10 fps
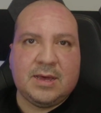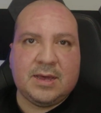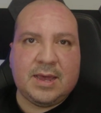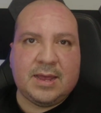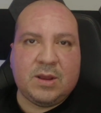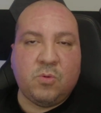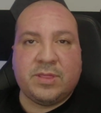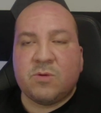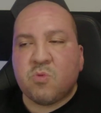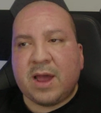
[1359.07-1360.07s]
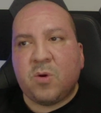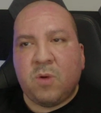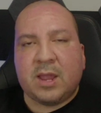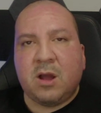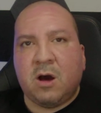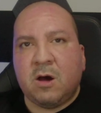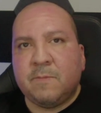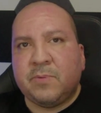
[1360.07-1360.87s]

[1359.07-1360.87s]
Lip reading: And it wasn't right away gone,